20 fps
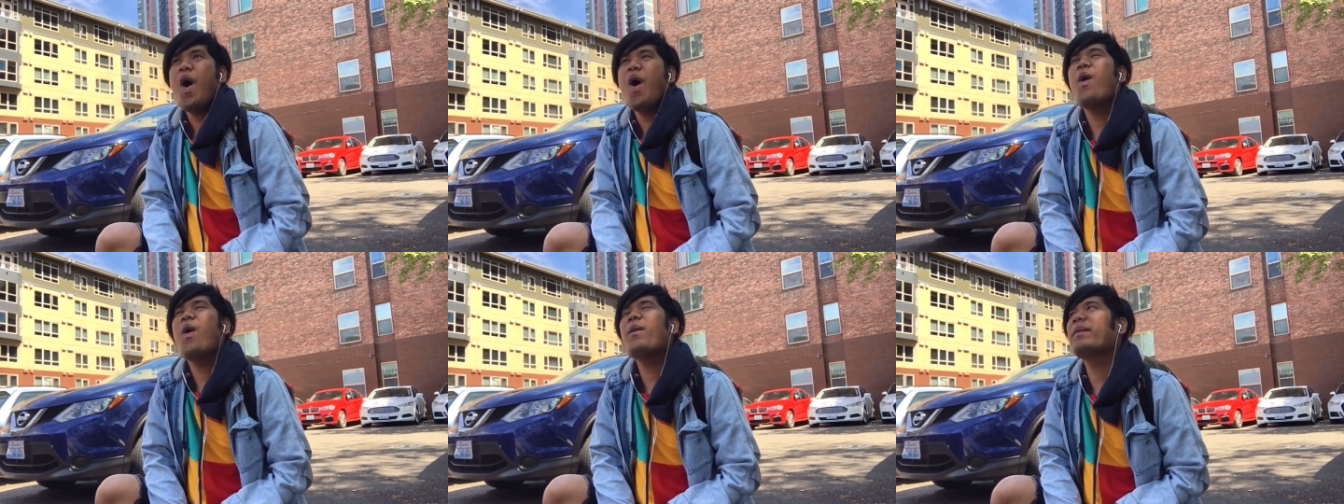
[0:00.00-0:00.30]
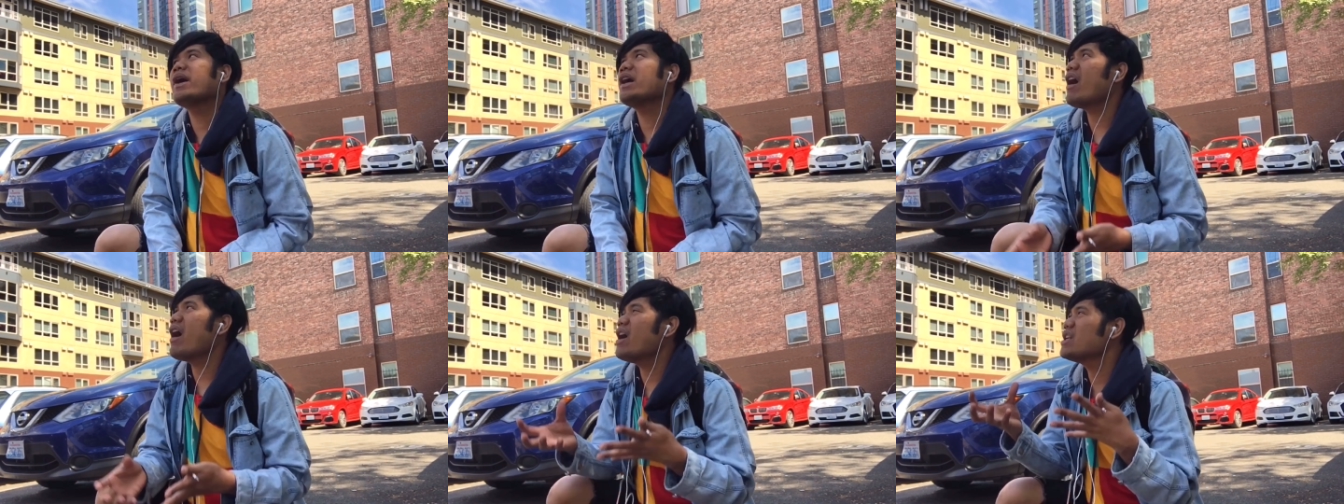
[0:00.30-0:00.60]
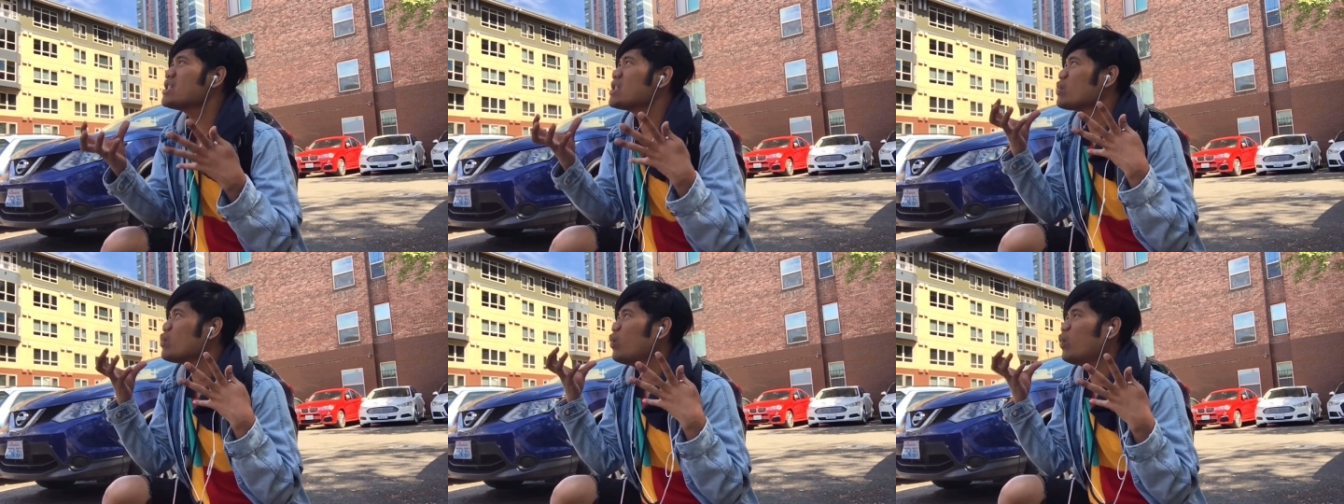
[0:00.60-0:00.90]
Oh my
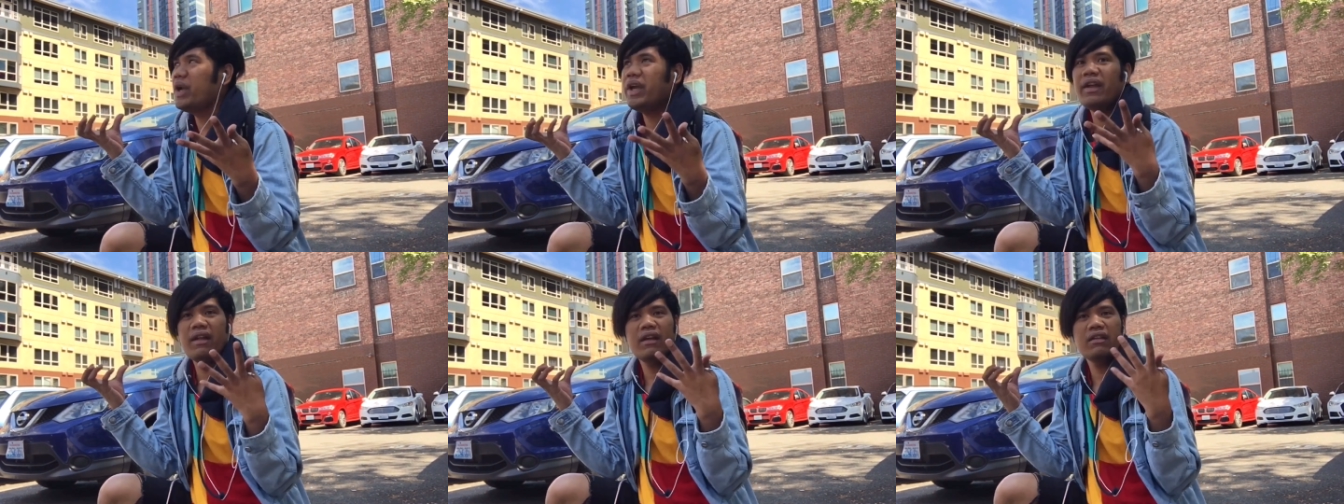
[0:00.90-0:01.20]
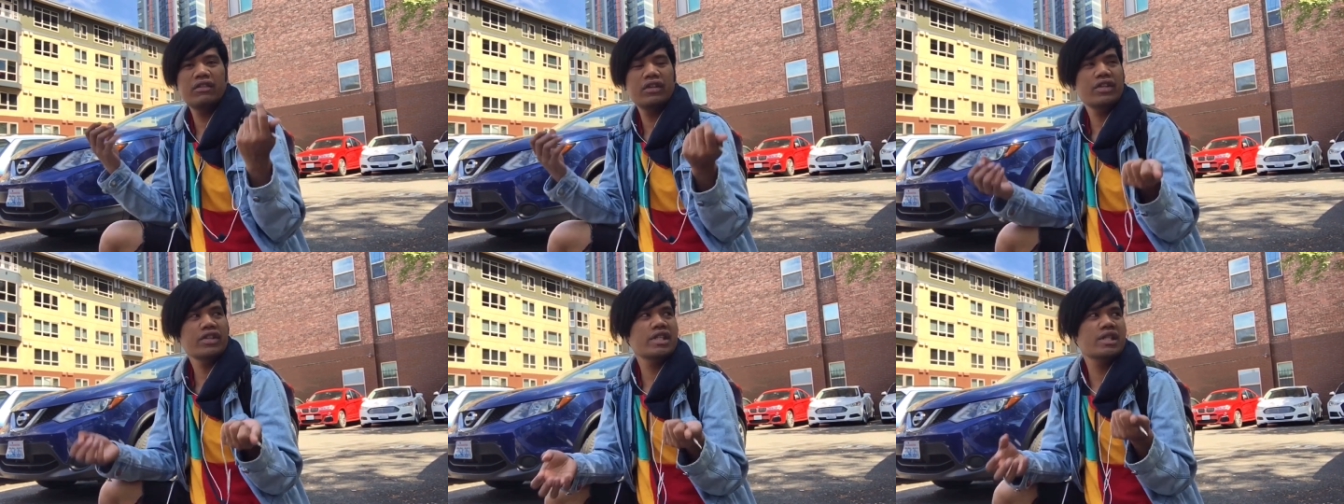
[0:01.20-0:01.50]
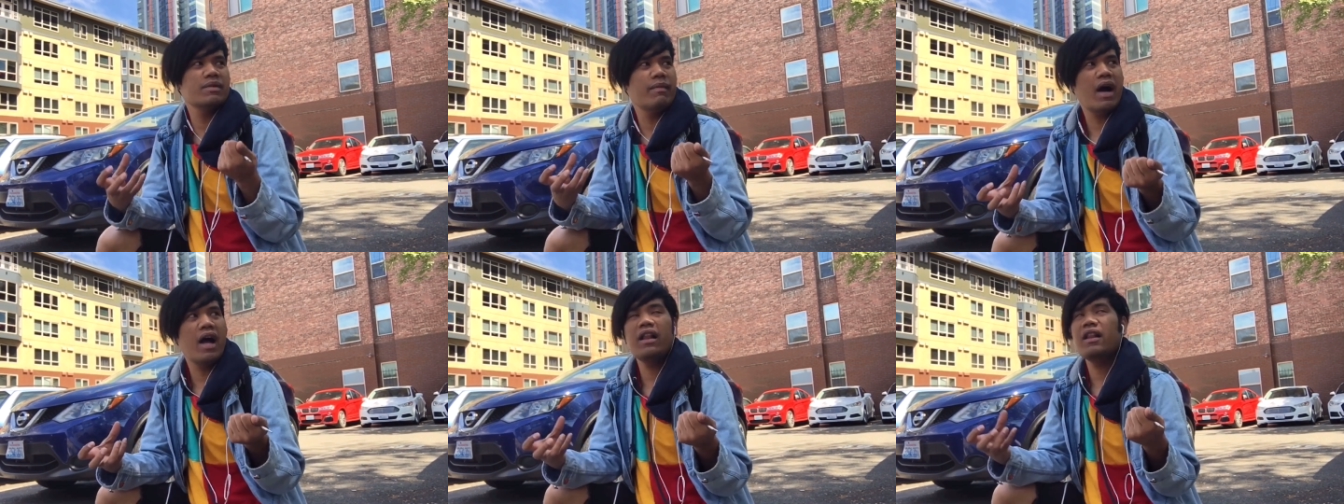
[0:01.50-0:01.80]
gosh, with their
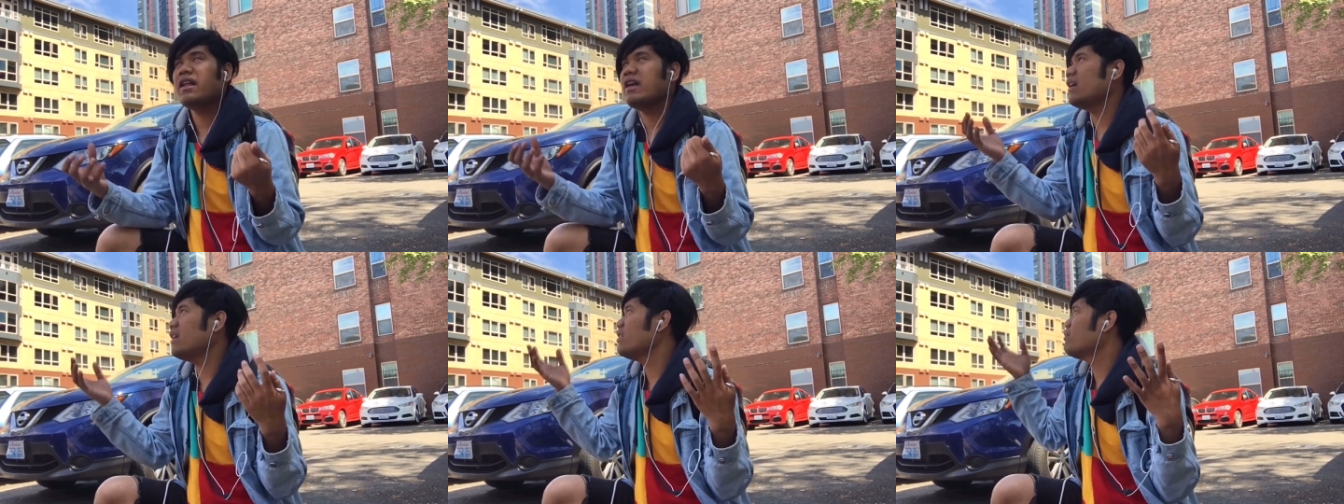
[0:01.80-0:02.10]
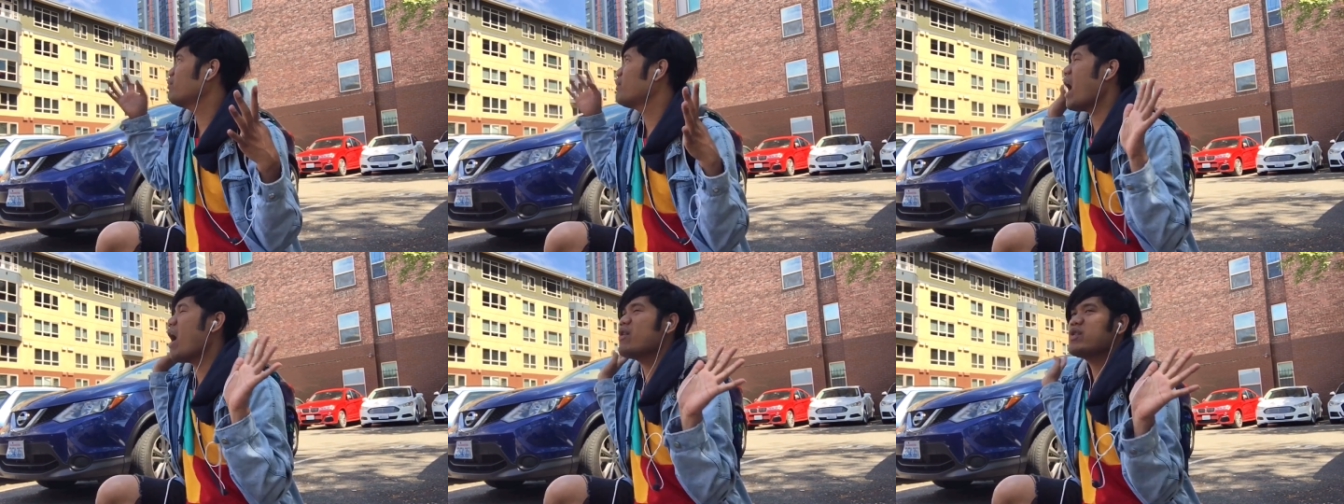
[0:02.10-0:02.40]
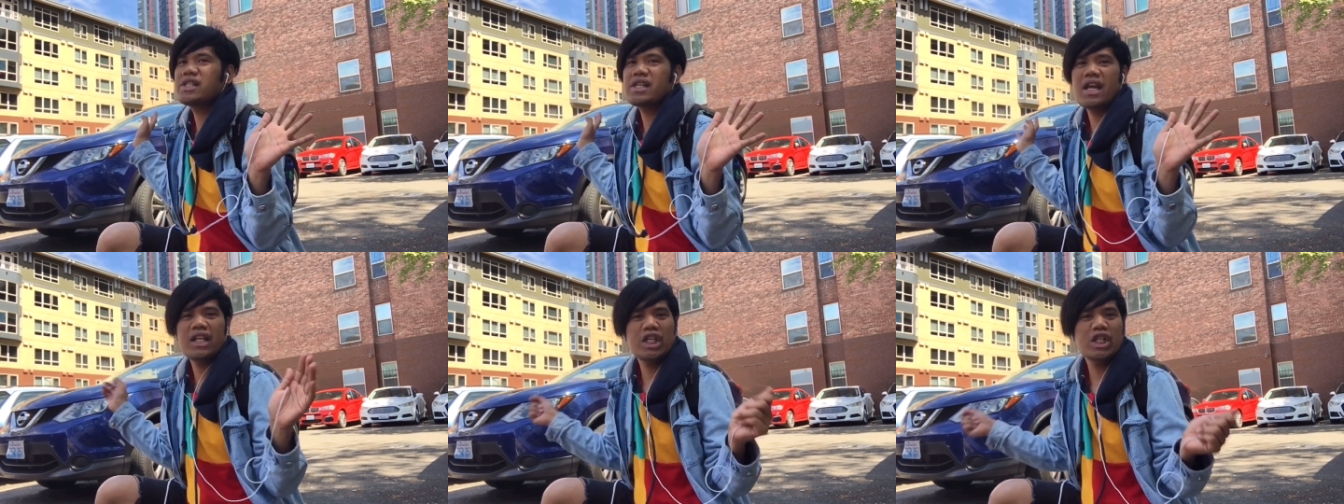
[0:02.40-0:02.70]
smile and
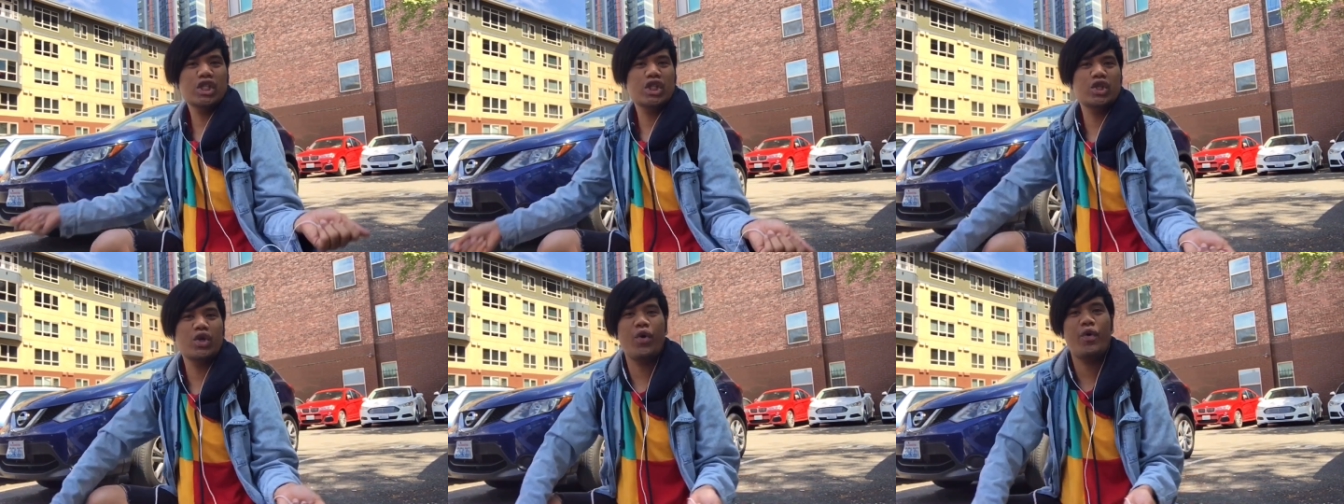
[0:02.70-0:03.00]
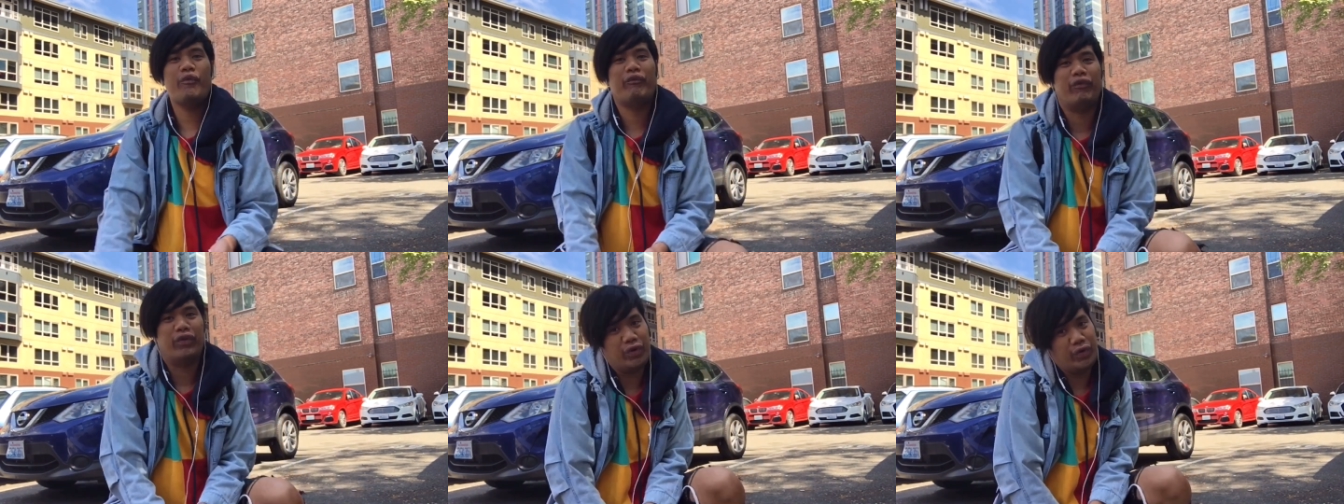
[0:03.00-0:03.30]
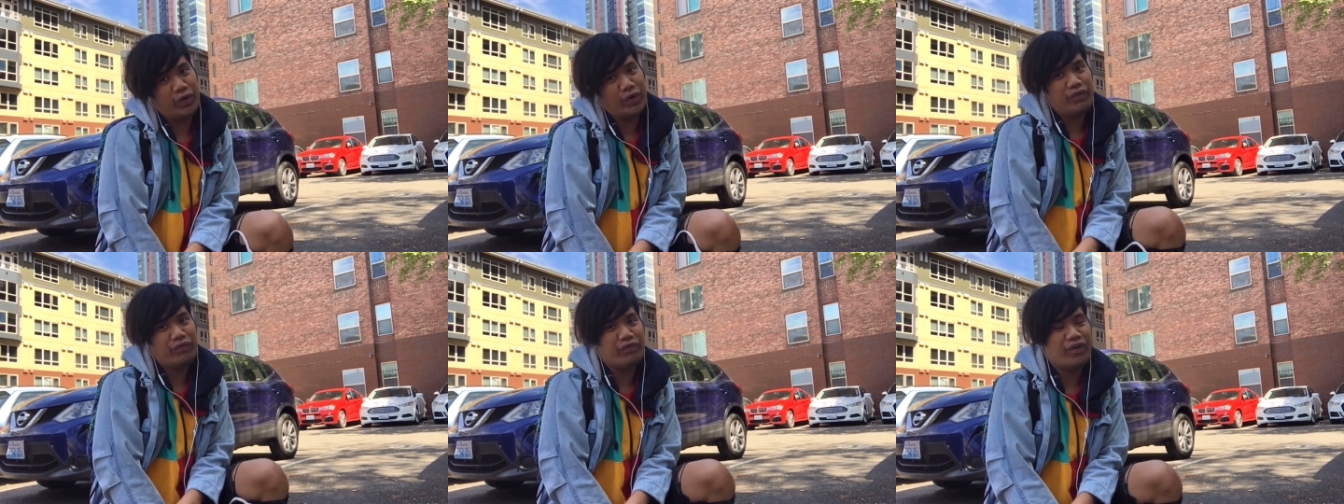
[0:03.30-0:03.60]
outside is so
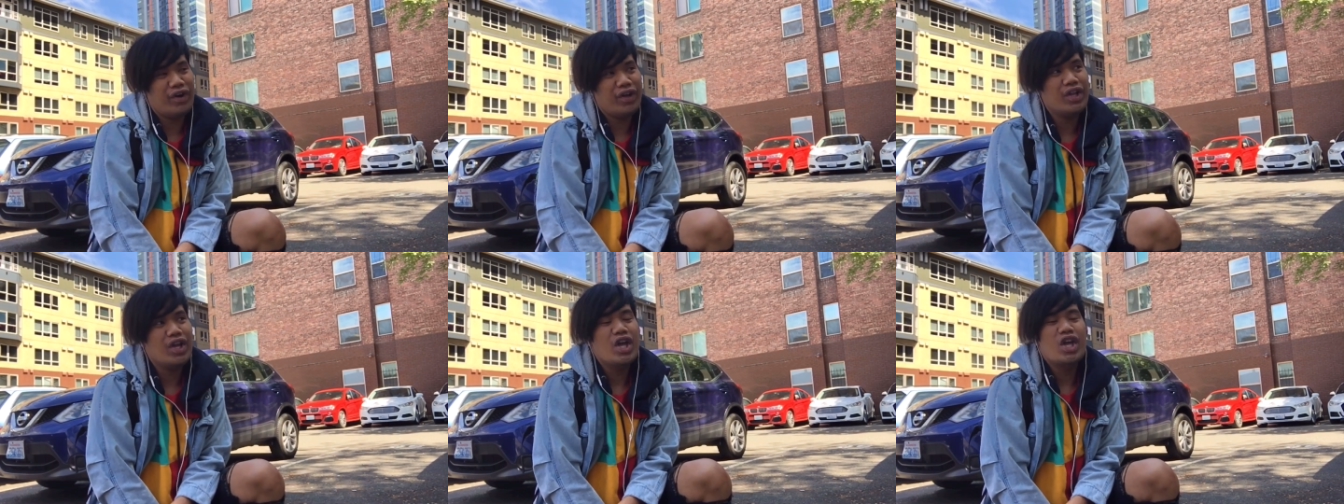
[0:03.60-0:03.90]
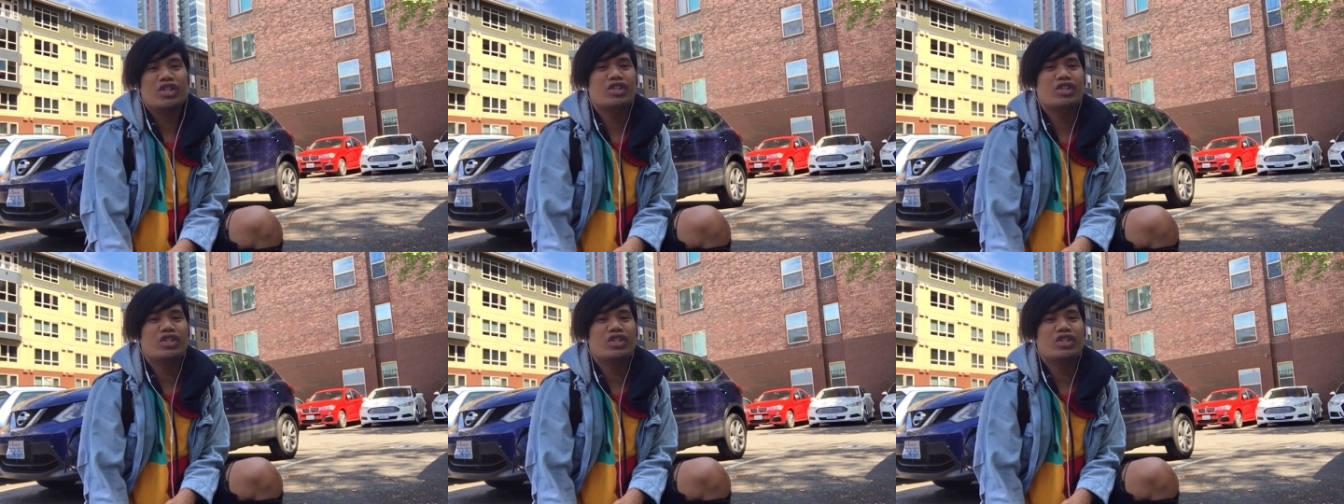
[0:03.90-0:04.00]
beautiful.